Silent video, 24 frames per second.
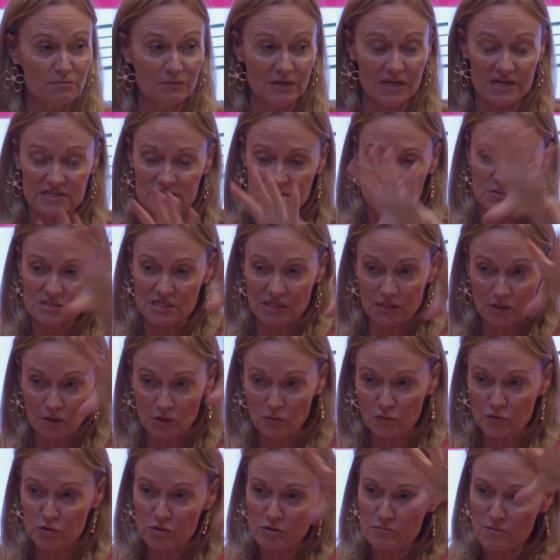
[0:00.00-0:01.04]
Yes, it was a little
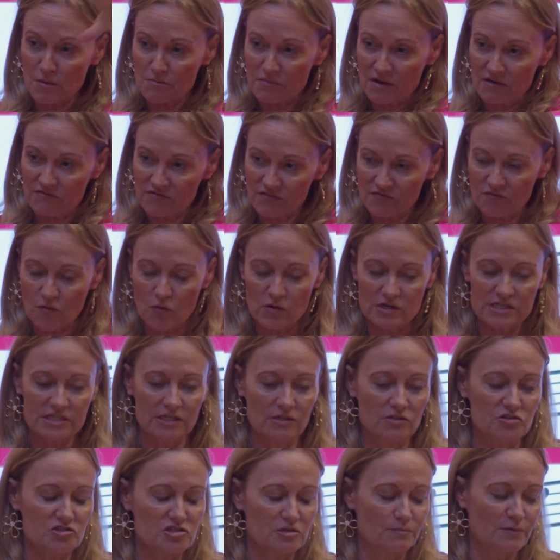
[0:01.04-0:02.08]
room above the Ford
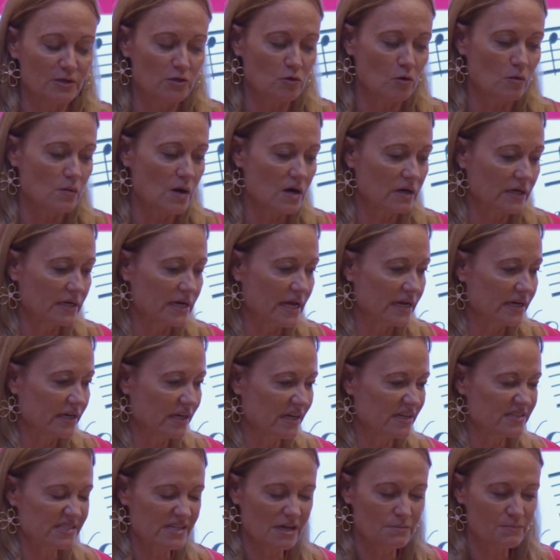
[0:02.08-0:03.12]
dealership in Norwalk,
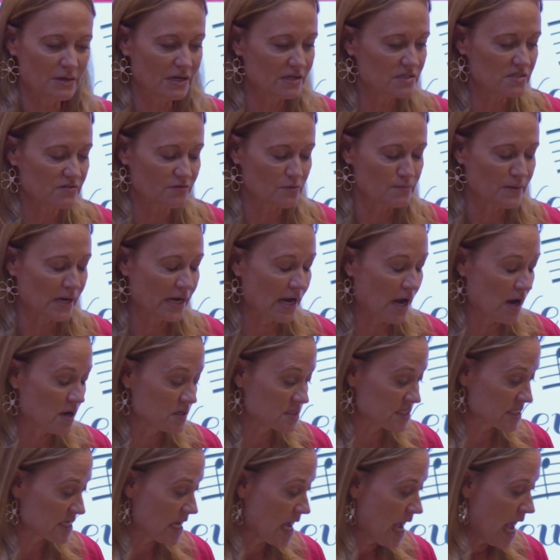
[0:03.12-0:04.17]
Connecticut, 10 minutes from my
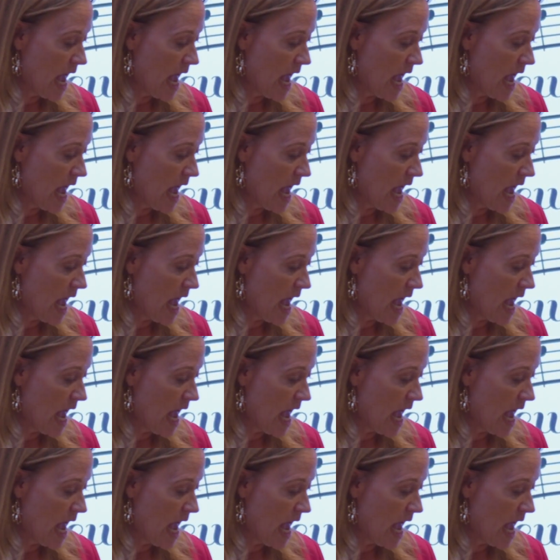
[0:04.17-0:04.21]
house.